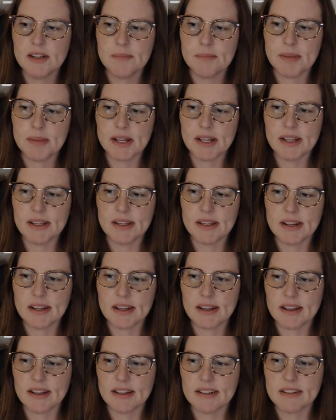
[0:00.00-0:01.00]
But
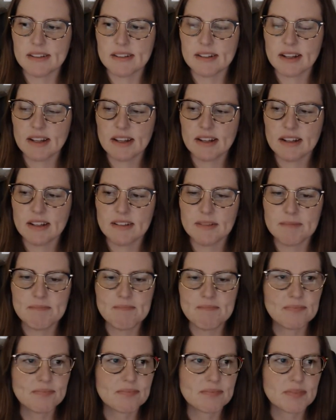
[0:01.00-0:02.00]
just to kind of
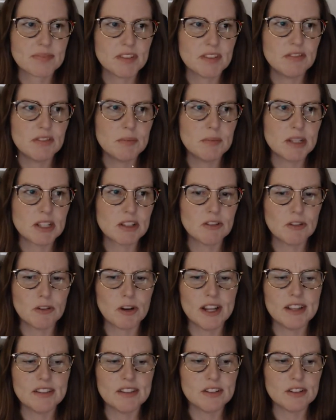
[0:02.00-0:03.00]

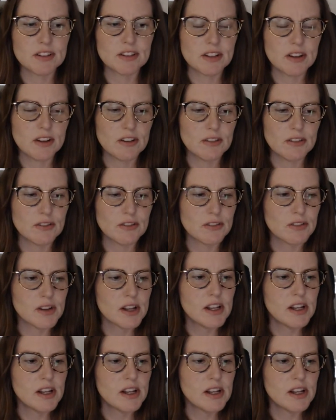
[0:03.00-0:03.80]
familiarize yourself,